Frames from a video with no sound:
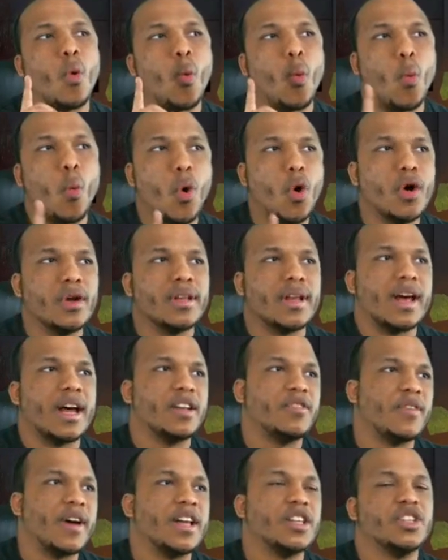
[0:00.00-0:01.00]
One
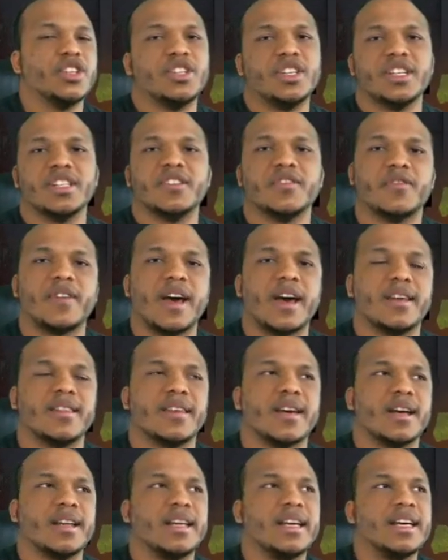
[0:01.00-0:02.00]
advantage is the
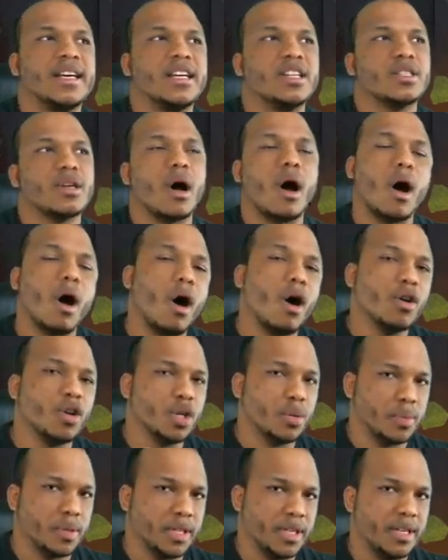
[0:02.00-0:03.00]
fact that he is
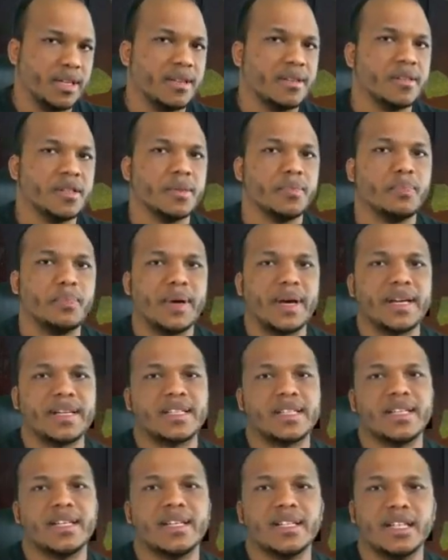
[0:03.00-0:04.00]
arguably the
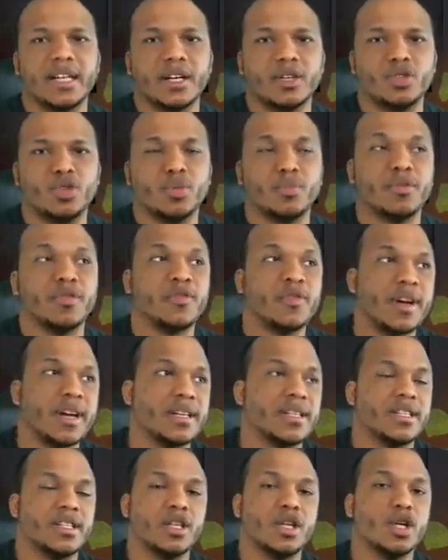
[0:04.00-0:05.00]
best killer to
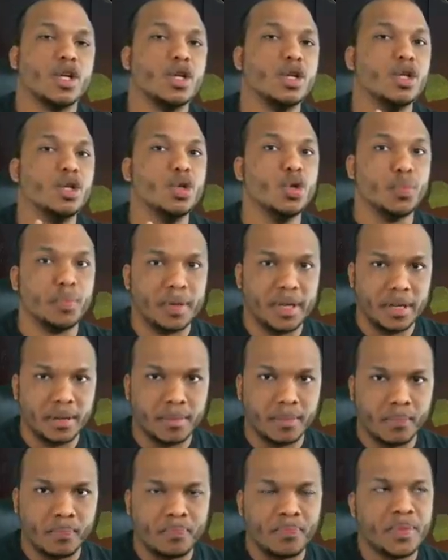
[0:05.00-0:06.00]
prevent looping.
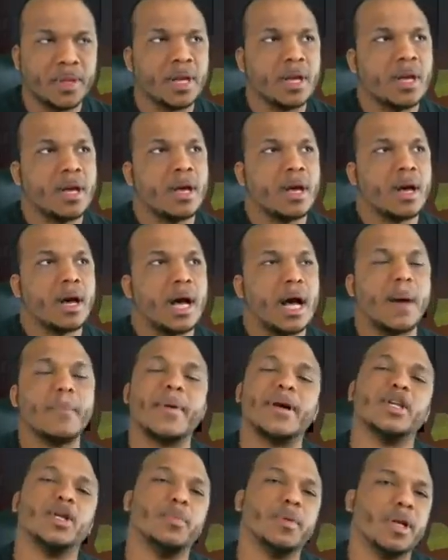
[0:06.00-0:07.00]
And
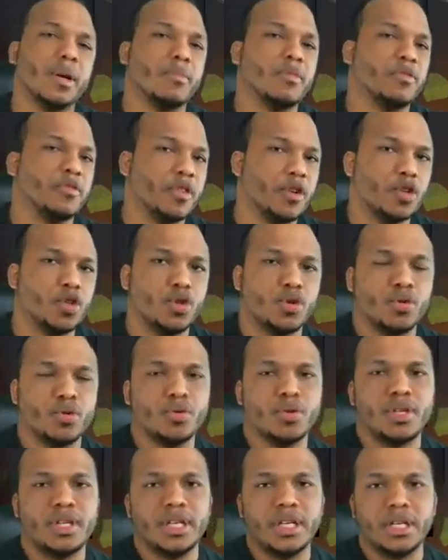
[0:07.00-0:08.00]
by looping, I'm referring
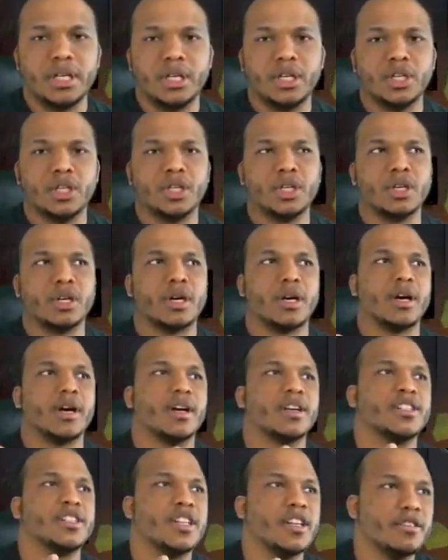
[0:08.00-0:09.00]
to the
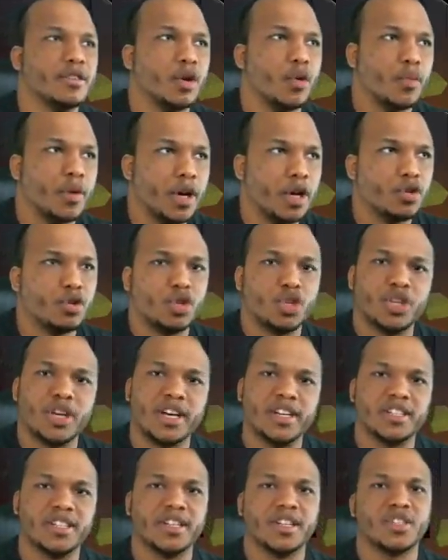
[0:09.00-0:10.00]
scenario where you're
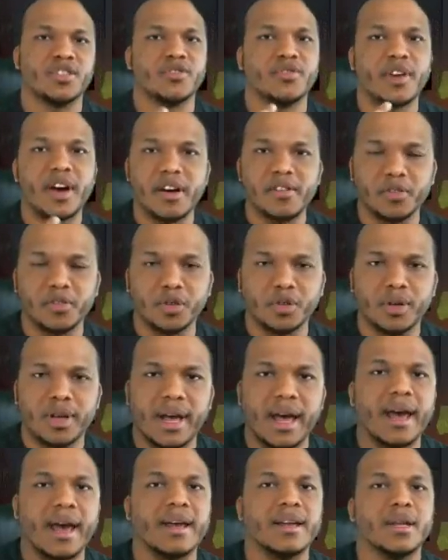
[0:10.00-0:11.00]
chasing a survivor
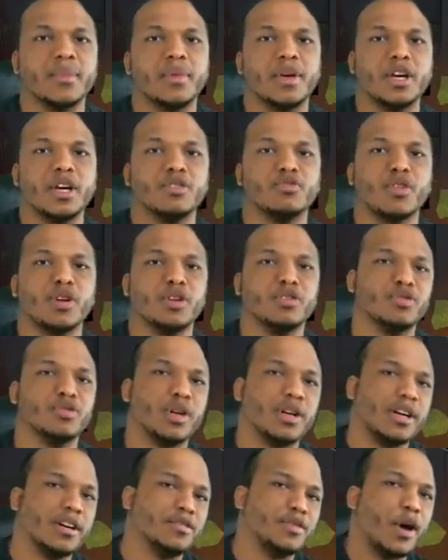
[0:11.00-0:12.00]
and they begin running
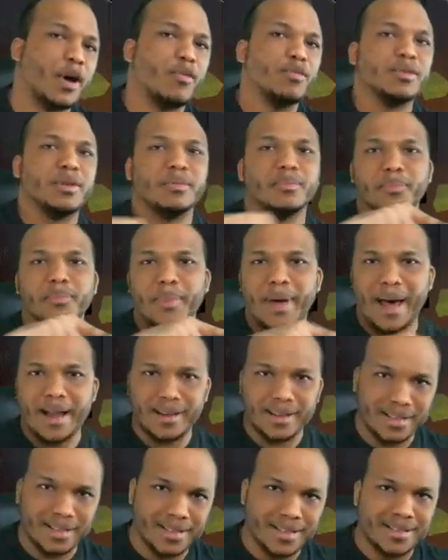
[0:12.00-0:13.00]
around
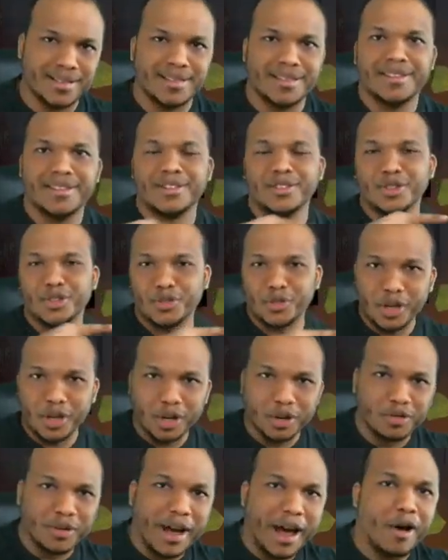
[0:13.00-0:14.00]
pallets, just
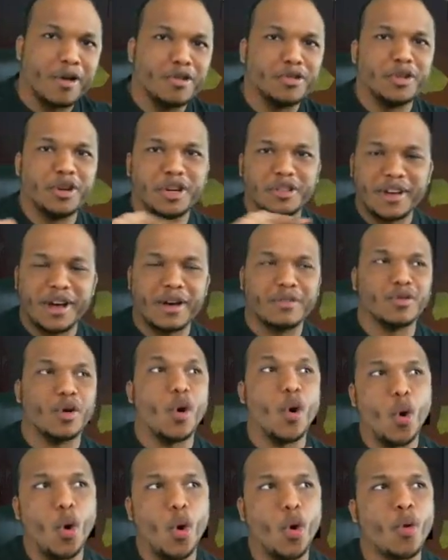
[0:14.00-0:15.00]
running around,
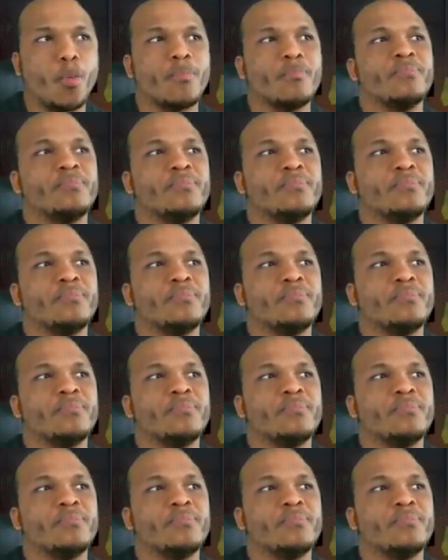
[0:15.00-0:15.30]
or